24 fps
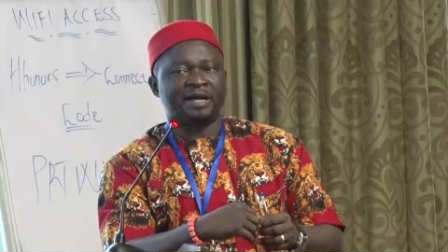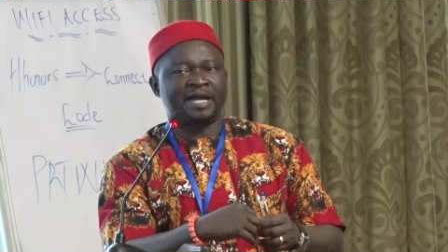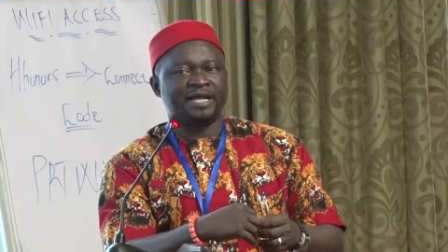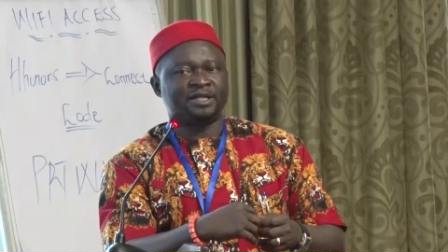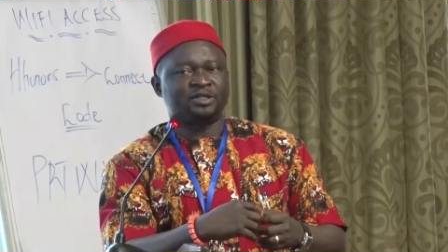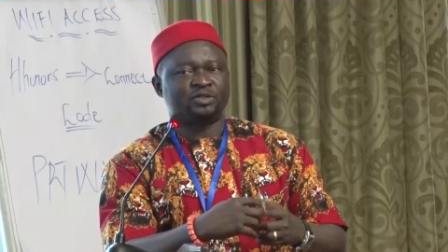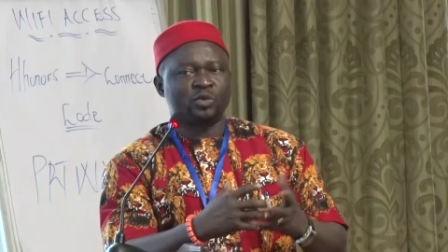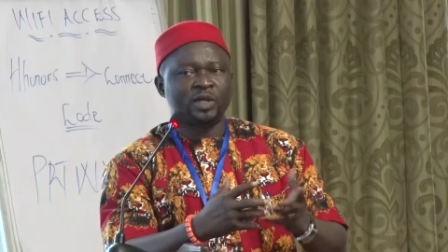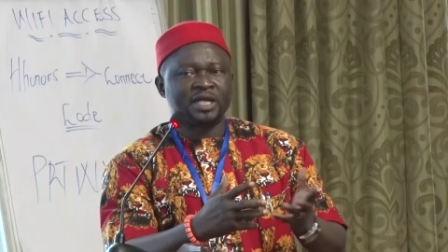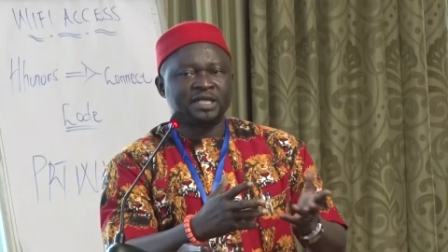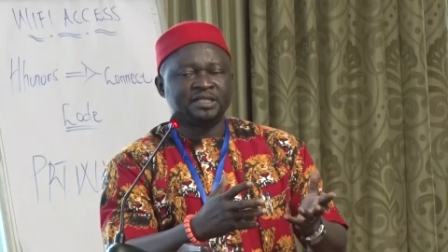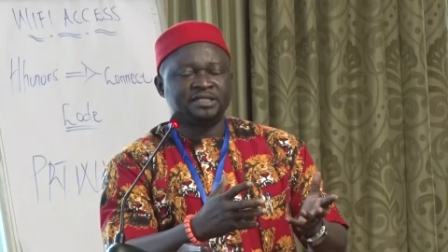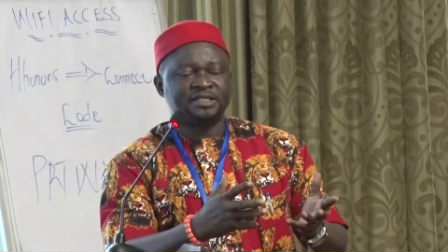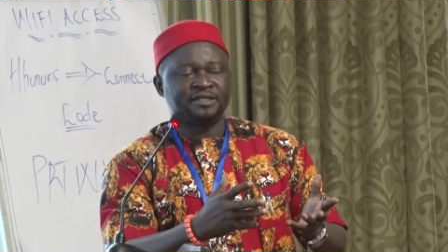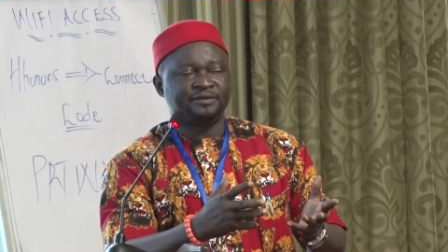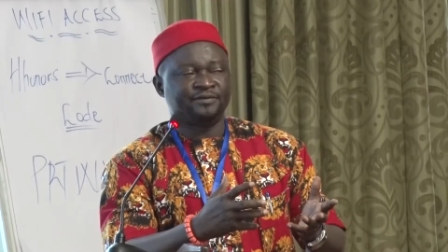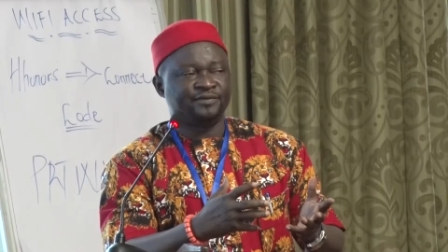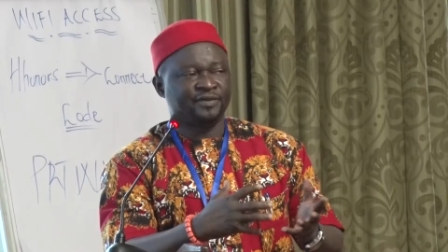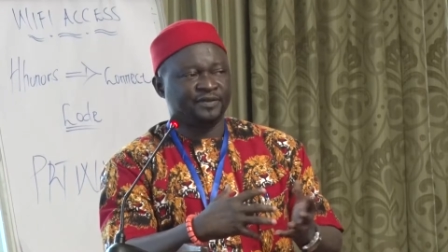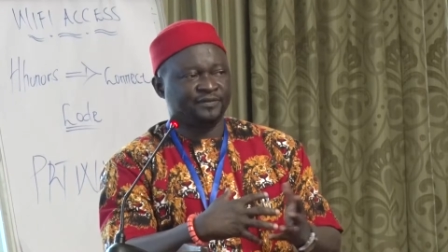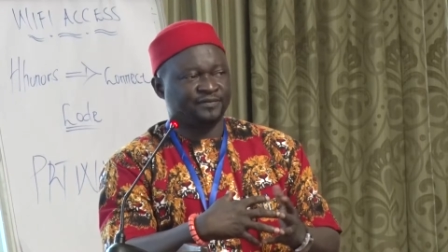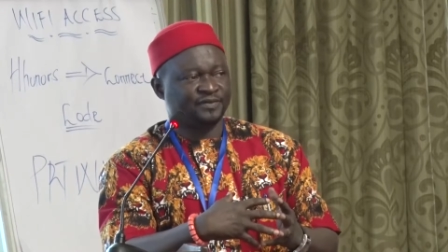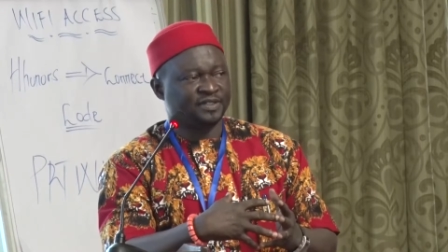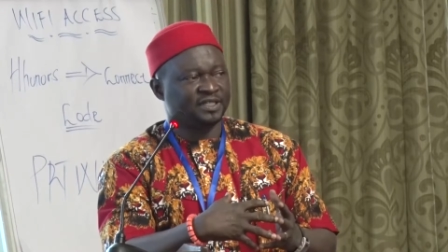By
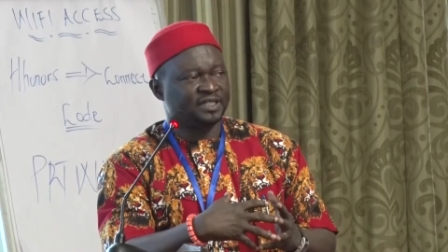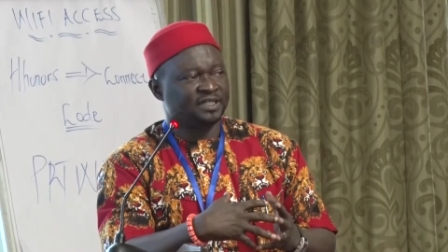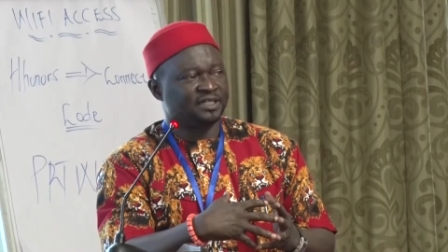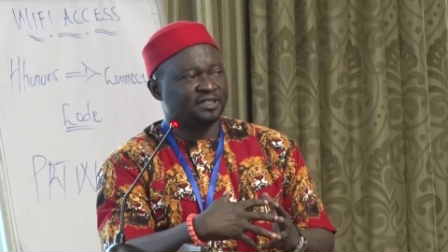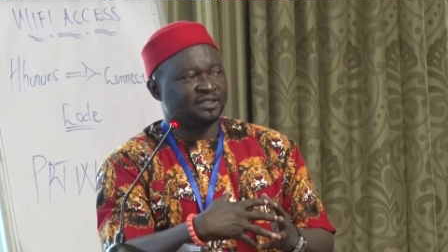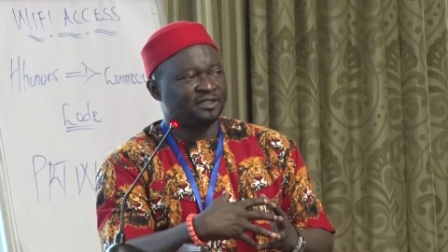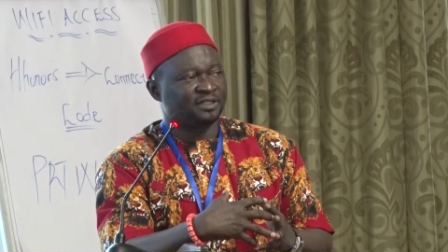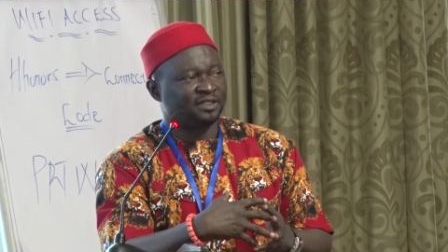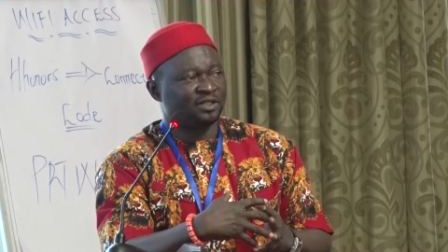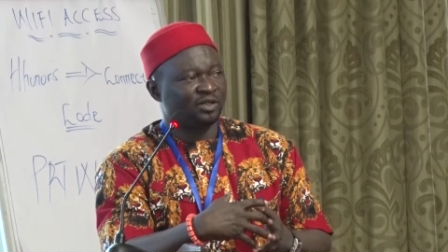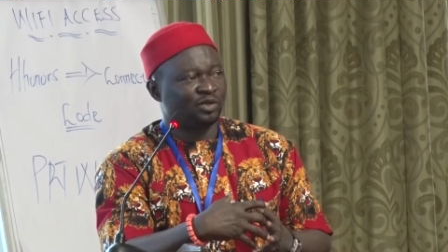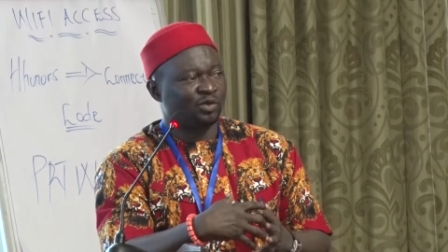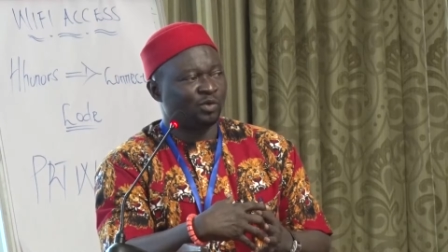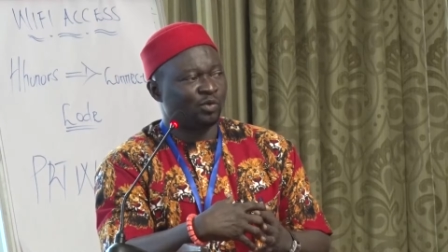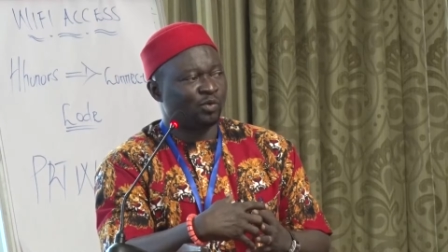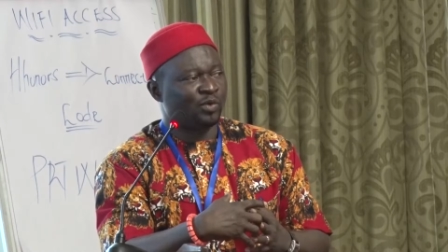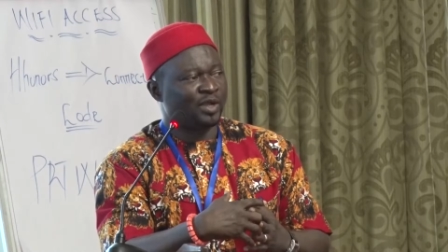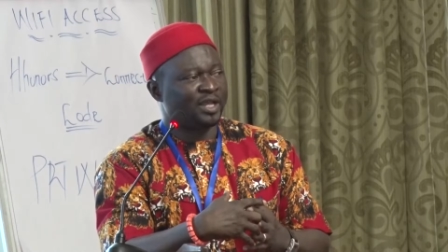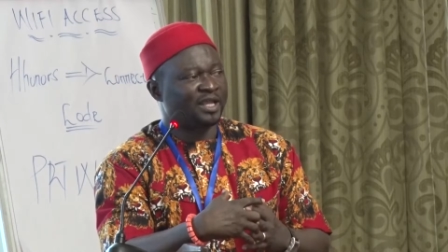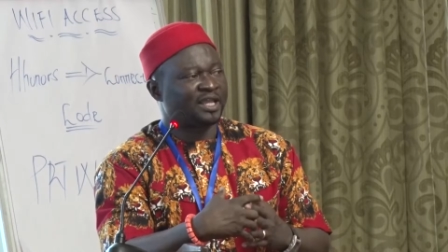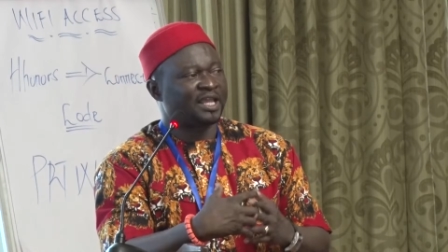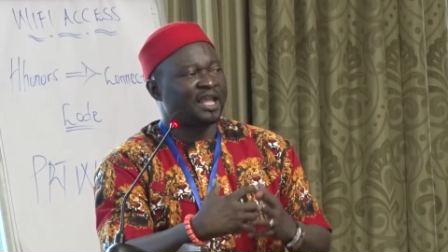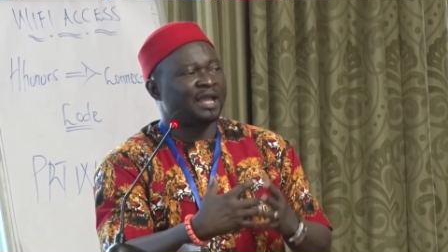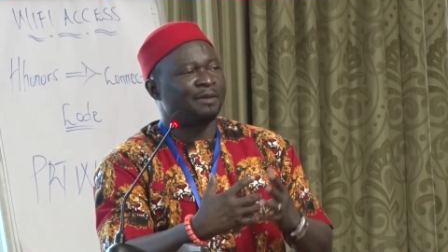2015,
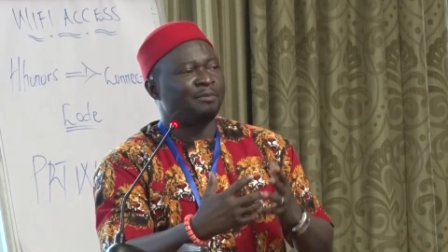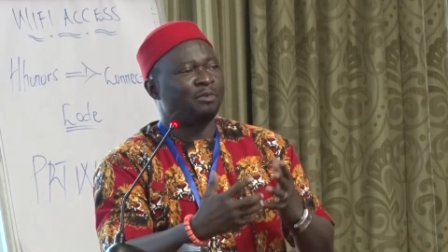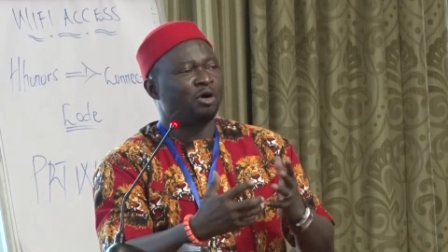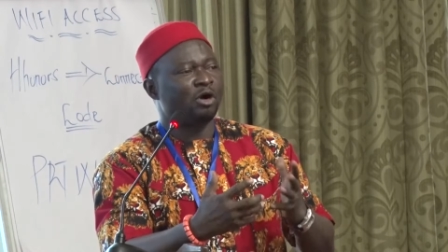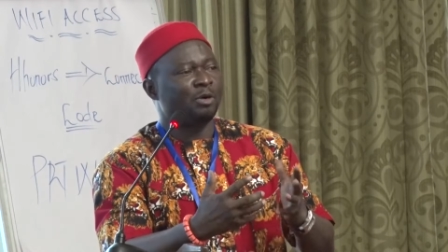we came